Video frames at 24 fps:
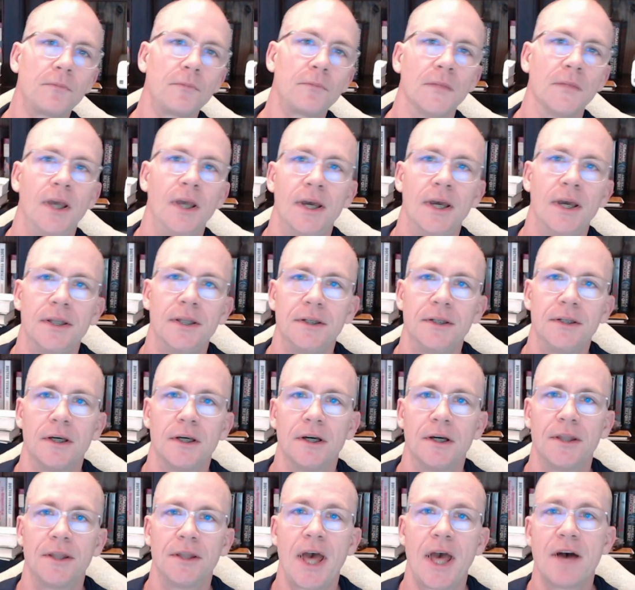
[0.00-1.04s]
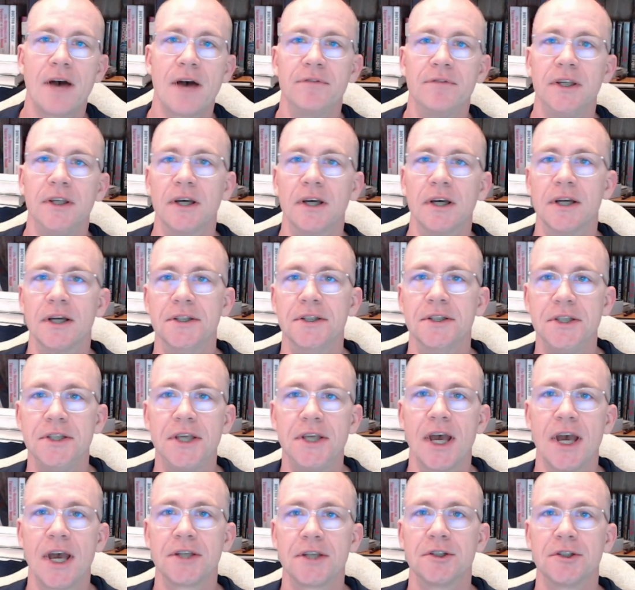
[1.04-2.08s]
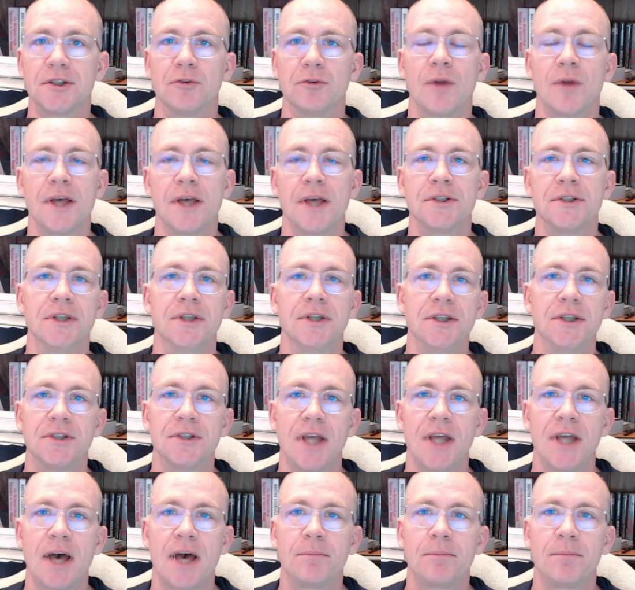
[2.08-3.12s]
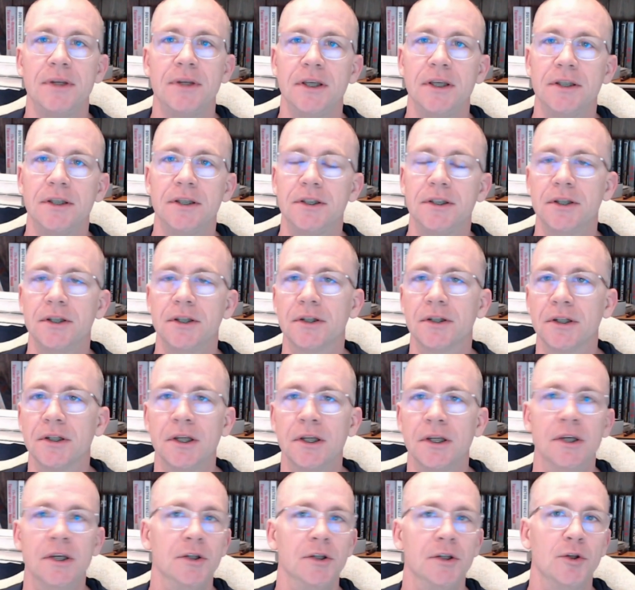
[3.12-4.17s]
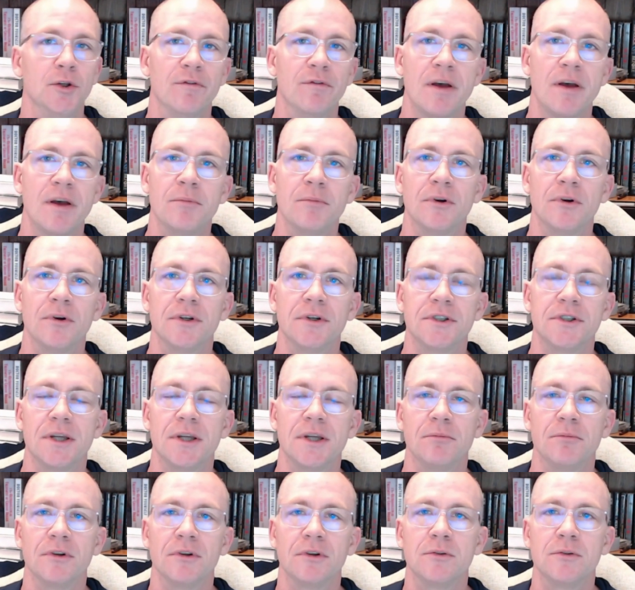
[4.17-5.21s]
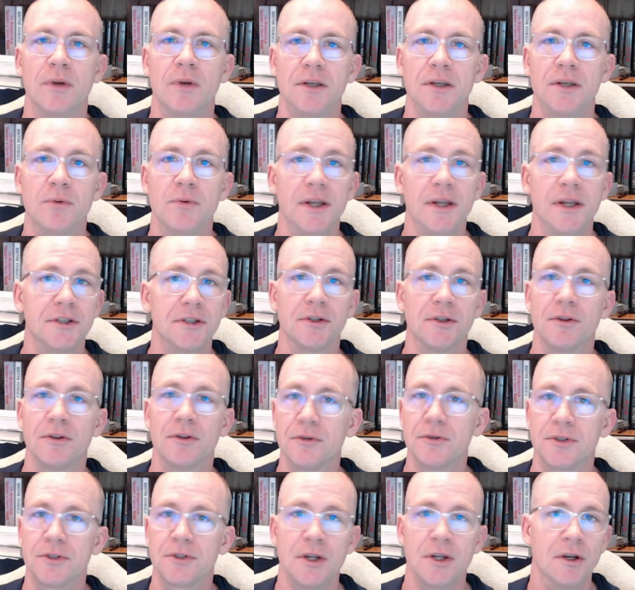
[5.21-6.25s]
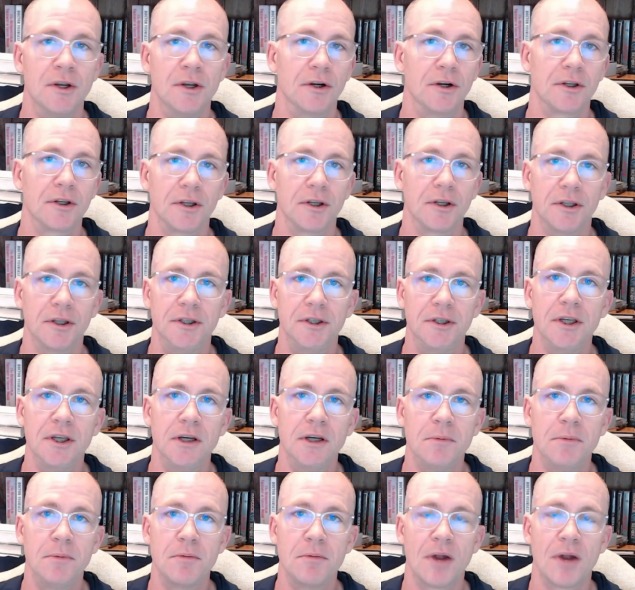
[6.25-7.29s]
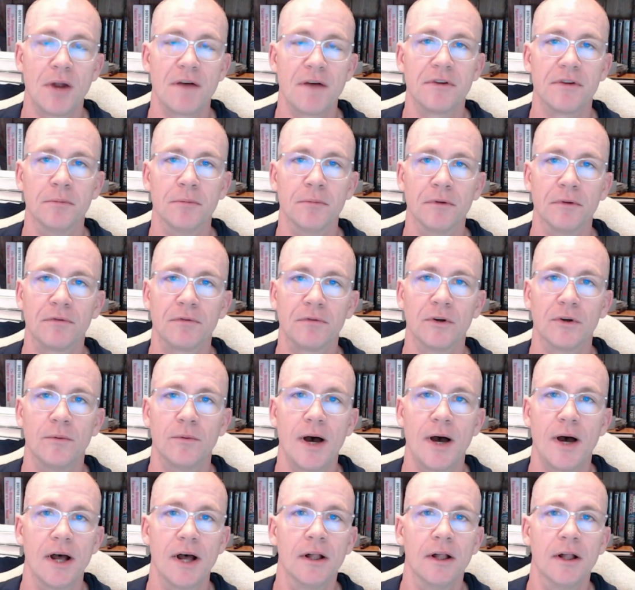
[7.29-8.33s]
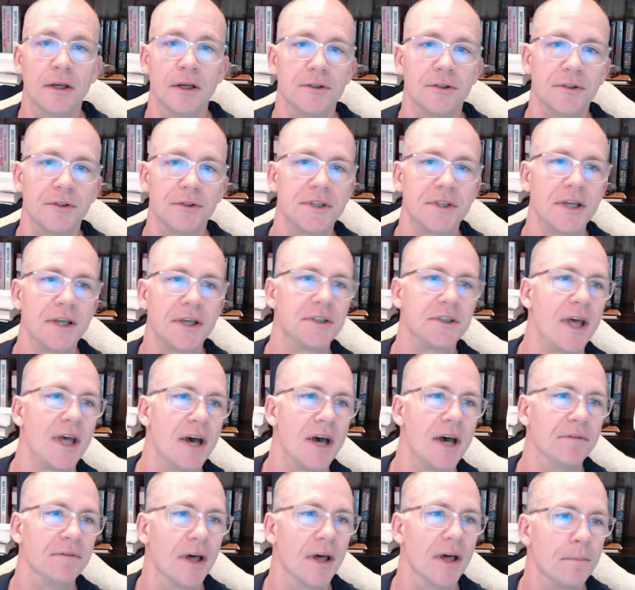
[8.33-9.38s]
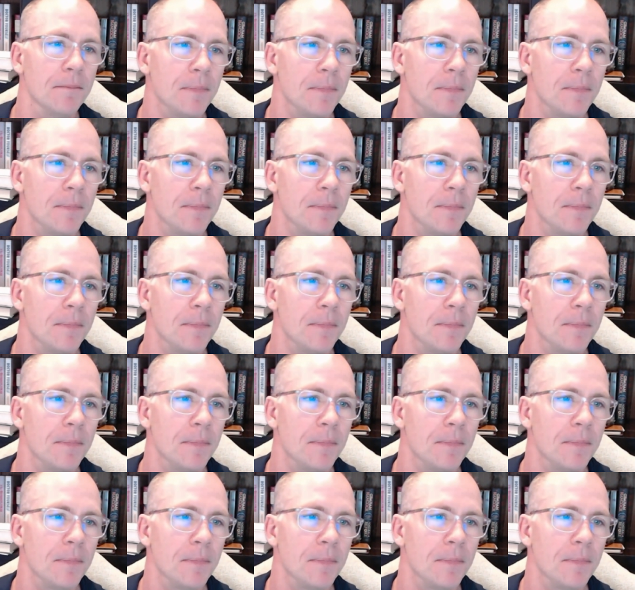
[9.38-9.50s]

And the halvening on Zcash and Horizon isn't happening until November or December of 2020. So those are going to continue to be profitable for a while. So it's nice to have that.